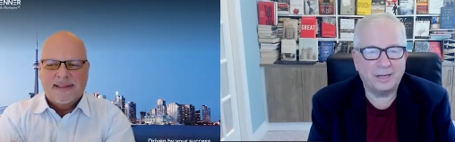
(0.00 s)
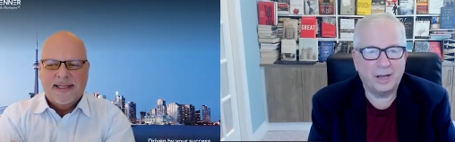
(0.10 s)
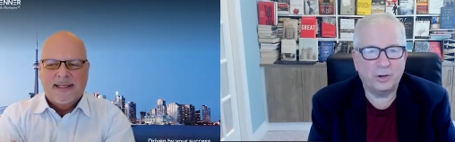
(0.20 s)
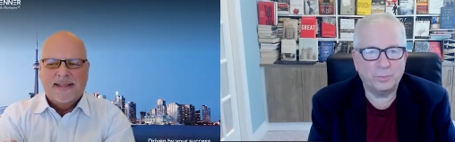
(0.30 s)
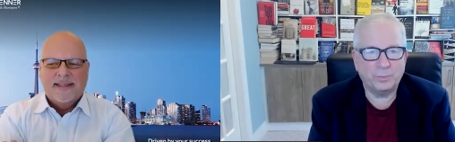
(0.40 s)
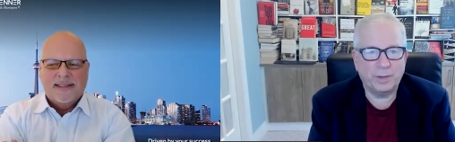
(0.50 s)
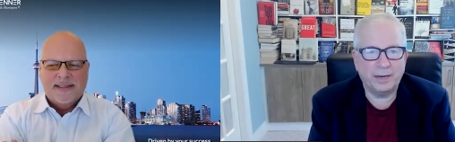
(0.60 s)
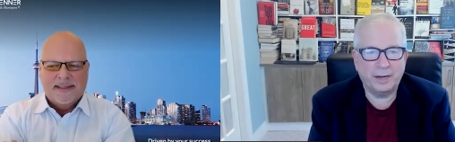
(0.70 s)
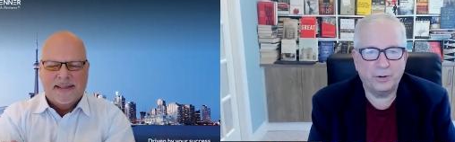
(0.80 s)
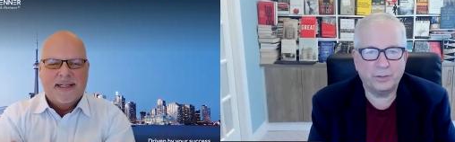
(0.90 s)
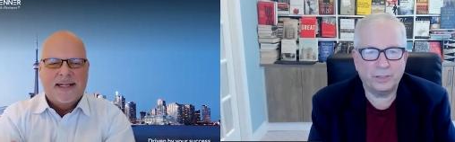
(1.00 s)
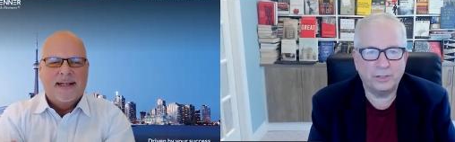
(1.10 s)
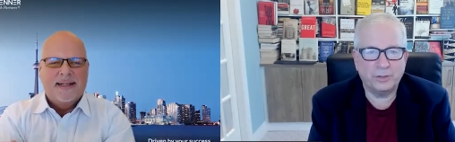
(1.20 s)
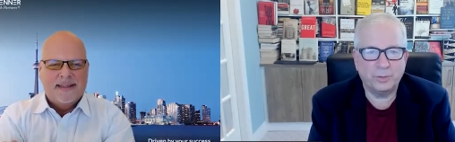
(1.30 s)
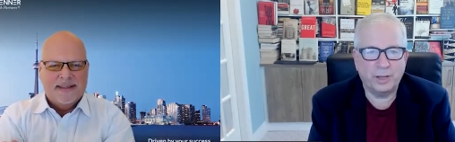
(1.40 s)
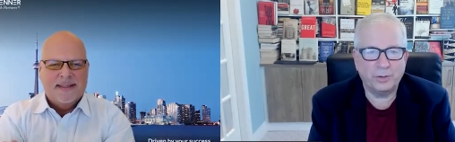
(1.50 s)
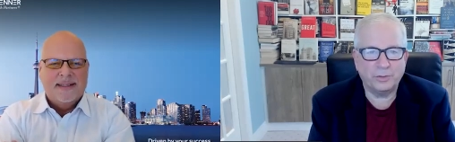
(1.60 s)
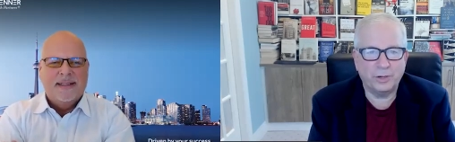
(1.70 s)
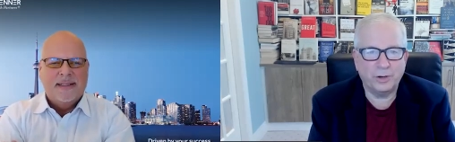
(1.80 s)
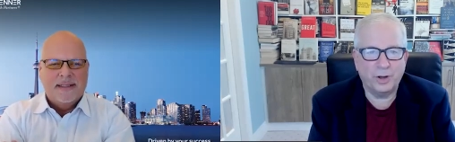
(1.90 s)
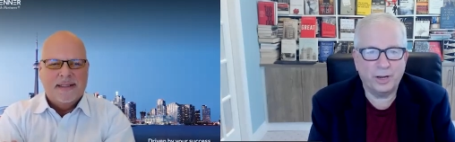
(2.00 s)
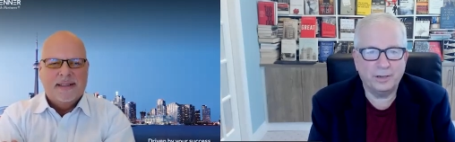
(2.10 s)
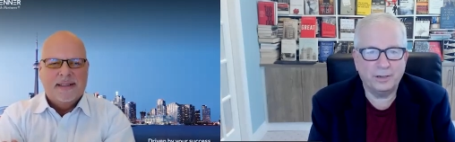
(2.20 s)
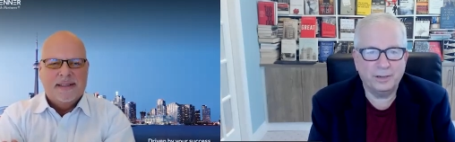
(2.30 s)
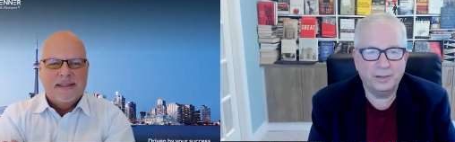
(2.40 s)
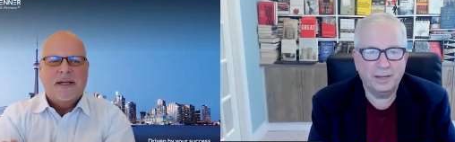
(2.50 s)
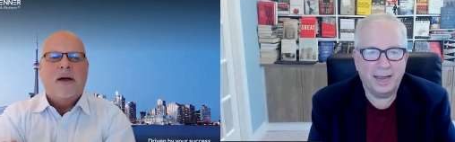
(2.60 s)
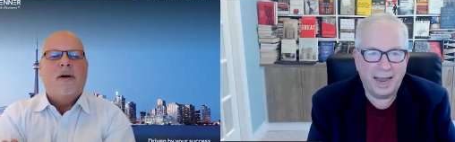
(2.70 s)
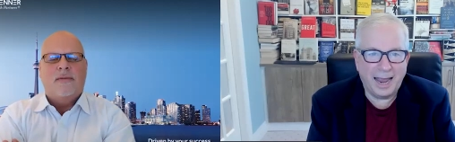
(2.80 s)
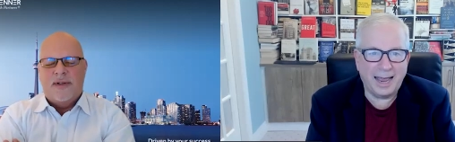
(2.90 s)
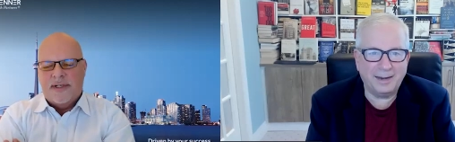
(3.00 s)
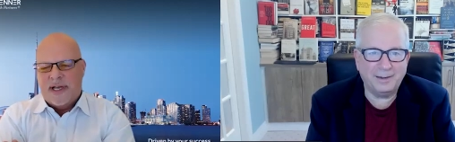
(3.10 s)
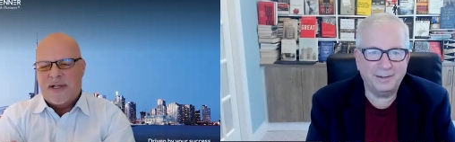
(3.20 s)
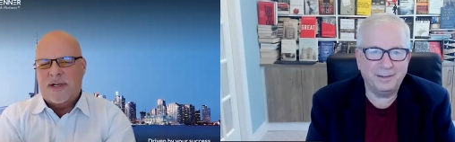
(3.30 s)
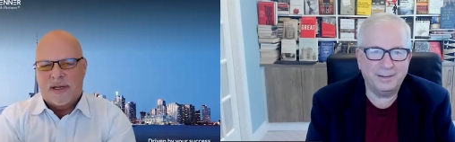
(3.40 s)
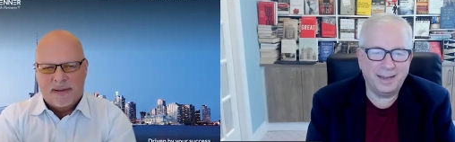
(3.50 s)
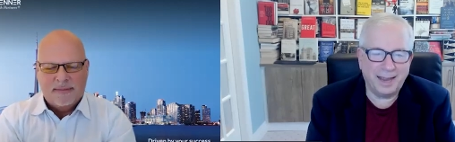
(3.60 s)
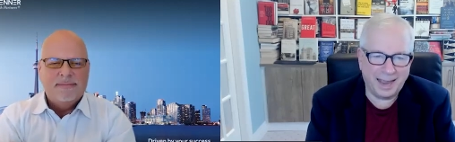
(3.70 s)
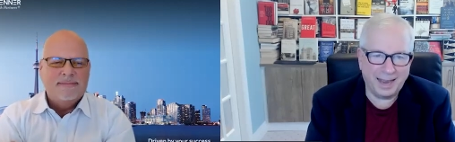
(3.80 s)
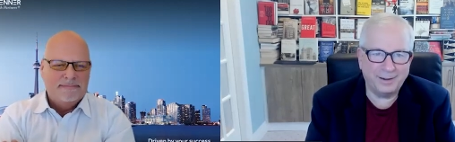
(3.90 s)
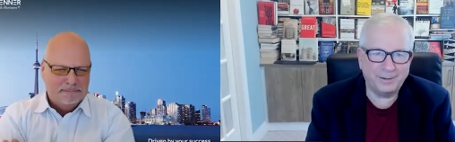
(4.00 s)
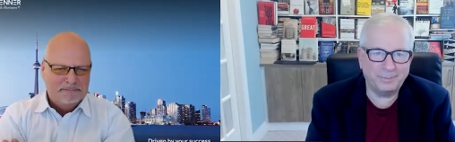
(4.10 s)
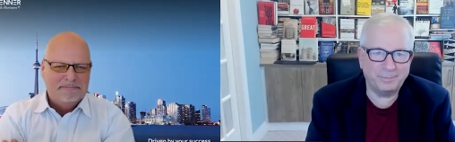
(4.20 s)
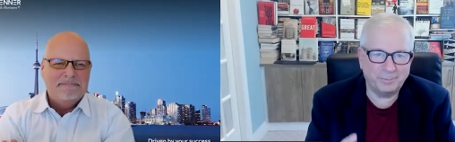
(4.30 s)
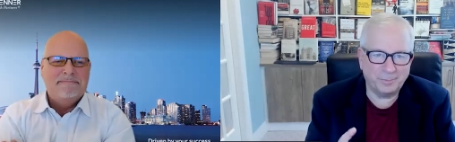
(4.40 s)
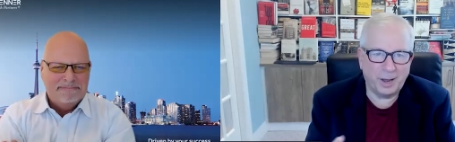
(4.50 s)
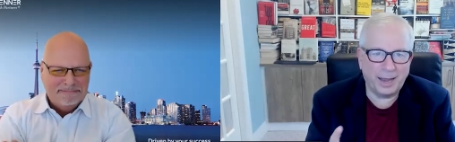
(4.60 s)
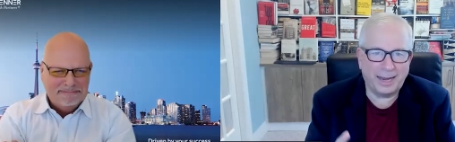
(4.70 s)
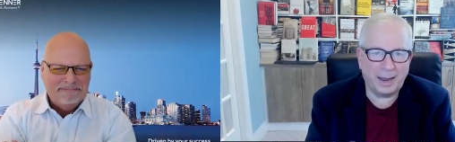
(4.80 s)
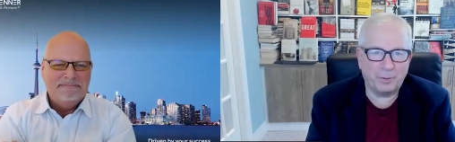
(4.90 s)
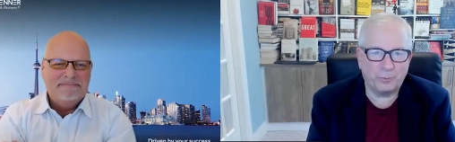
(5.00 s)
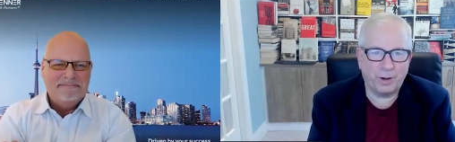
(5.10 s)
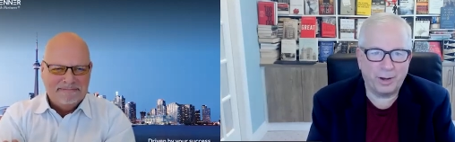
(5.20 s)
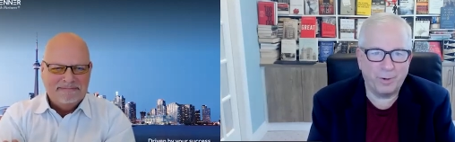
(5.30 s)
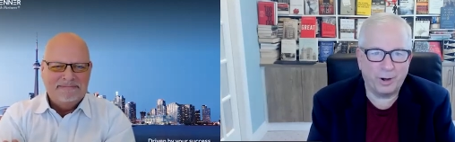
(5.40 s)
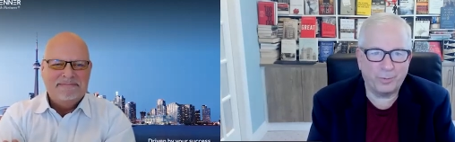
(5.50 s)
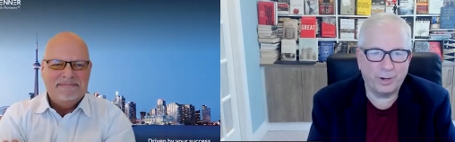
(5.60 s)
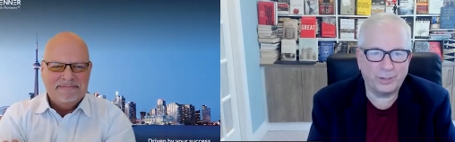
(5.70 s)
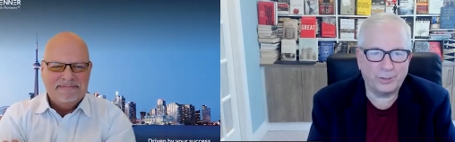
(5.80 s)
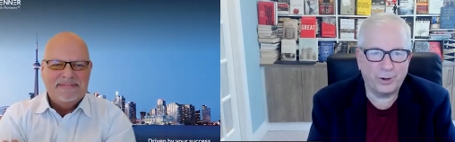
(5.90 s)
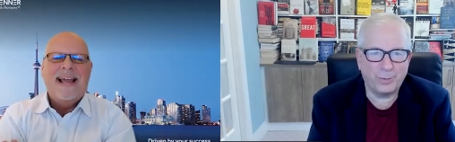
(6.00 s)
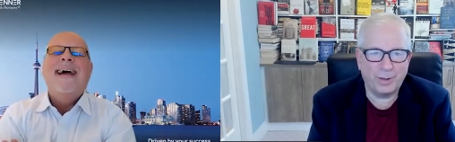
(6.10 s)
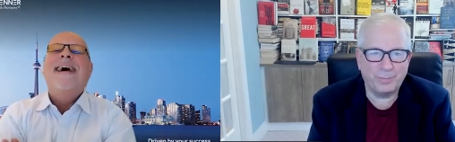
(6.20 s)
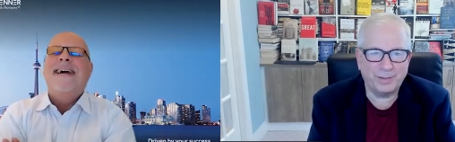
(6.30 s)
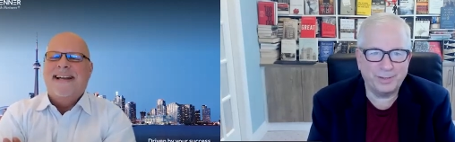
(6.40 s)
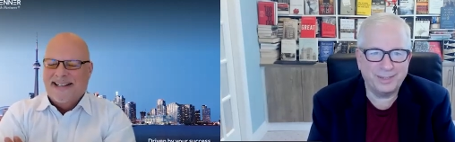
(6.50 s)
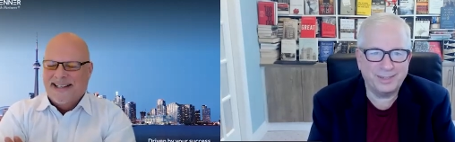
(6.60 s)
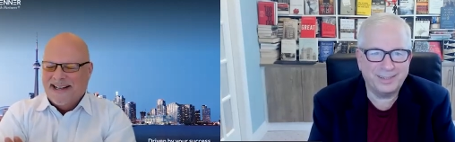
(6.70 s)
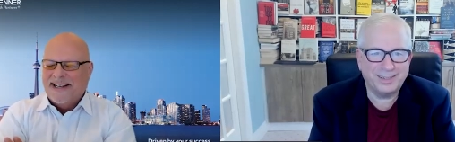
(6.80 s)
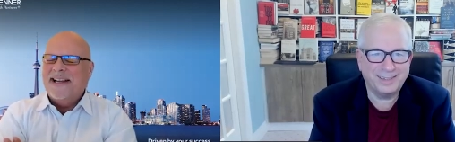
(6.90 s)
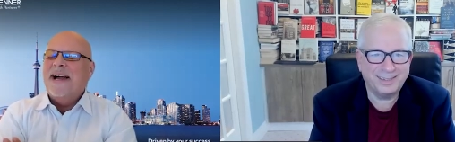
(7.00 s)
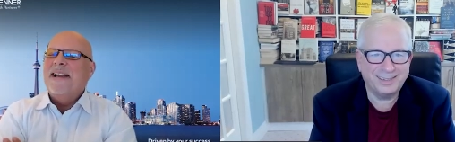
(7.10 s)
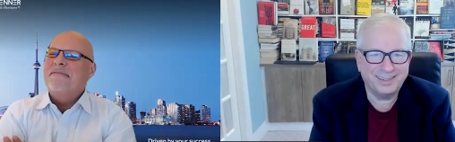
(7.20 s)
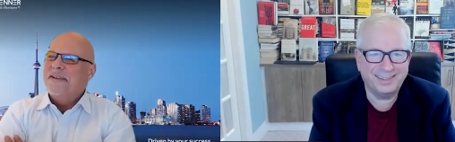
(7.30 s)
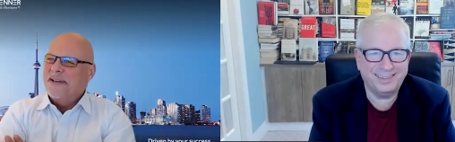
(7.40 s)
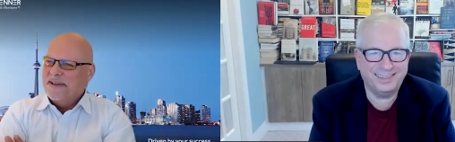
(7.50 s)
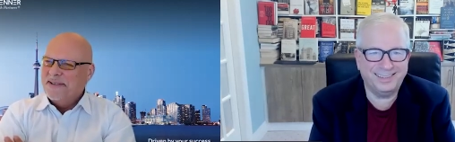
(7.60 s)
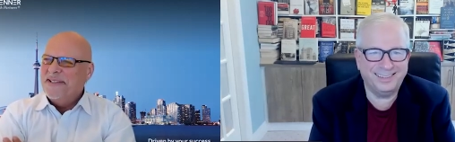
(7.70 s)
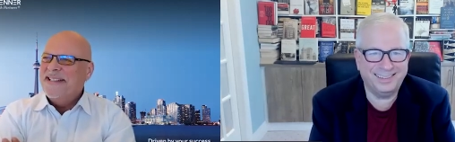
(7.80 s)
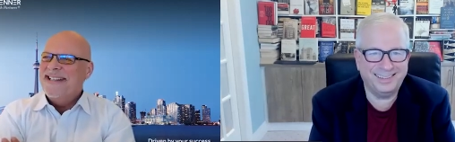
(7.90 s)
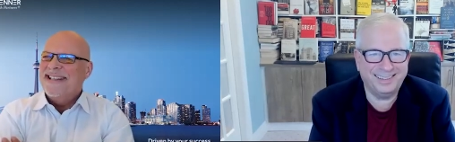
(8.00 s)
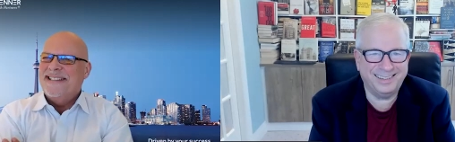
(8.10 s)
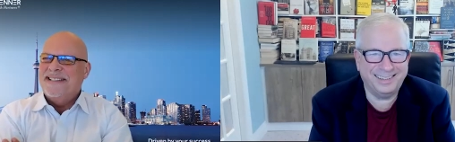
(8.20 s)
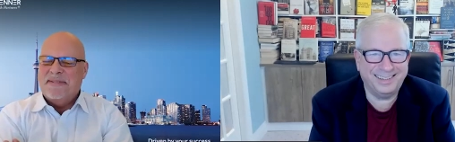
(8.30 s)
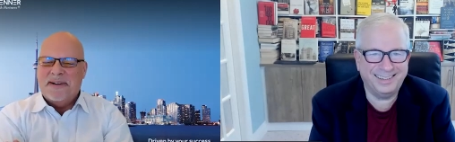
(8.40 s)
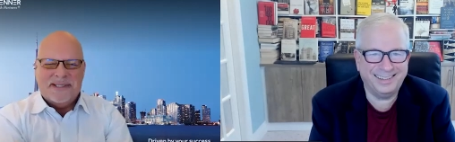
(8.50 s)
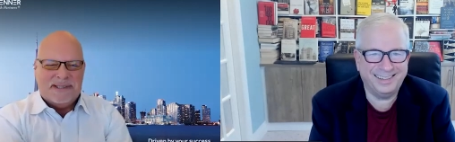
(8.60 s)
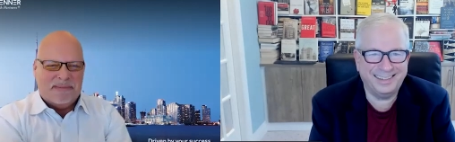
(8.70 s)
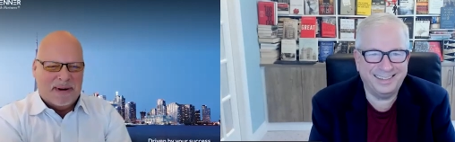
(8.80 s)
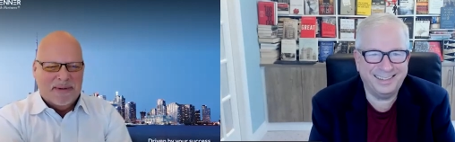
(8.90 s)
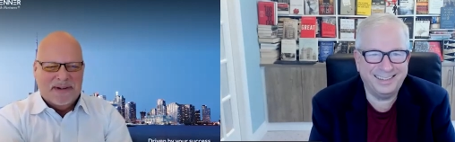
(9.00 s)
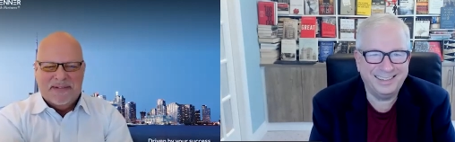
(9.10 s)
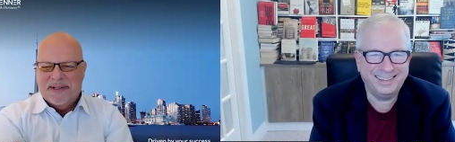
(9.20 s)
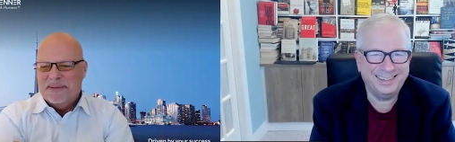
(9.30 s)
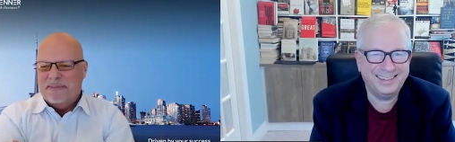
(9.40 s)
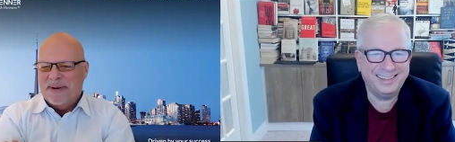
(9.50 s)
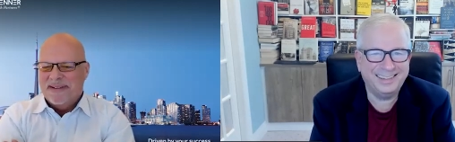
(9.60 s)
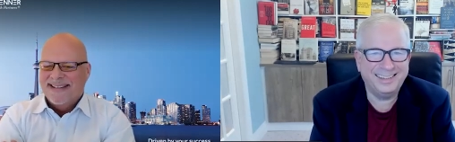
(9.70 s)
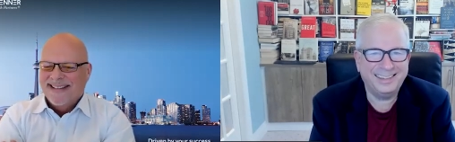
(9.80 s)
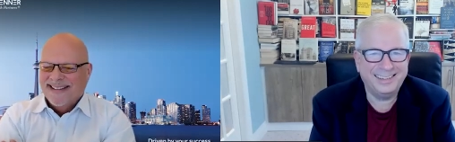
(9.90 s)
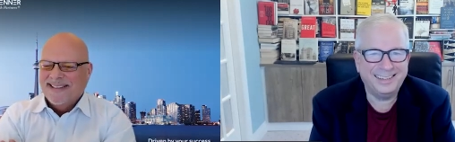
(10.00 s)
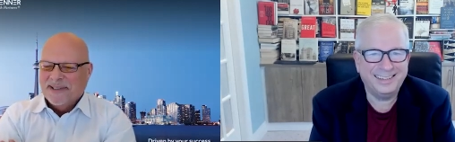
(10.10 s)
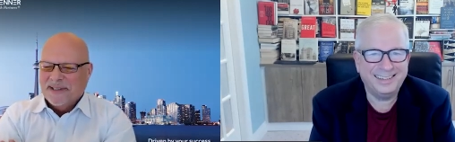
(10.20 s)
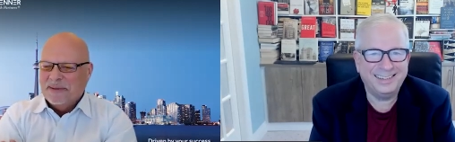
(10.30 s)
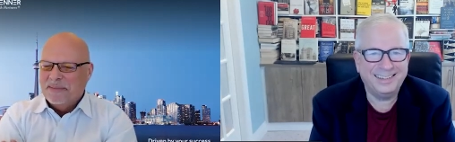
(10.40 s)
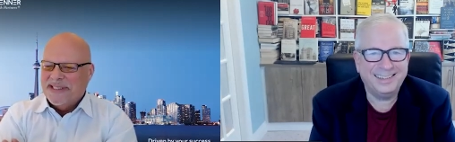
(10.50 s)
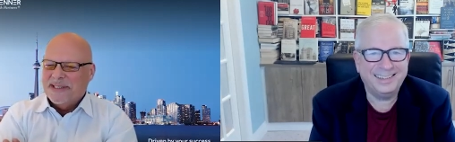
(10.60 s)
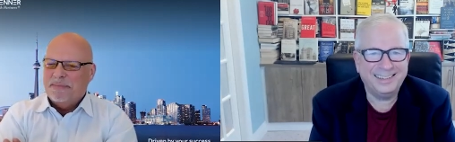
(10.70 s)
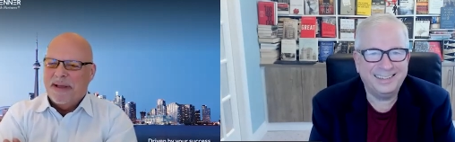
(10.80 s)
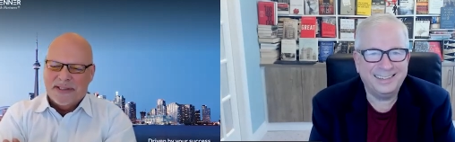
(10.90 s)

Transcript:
Speaker 1: title's been here since 2009. Oh, and and I kept the
Speaker 2: trademark when I started my business. I, I figured you did. Very smart move on your part. You're a good businessman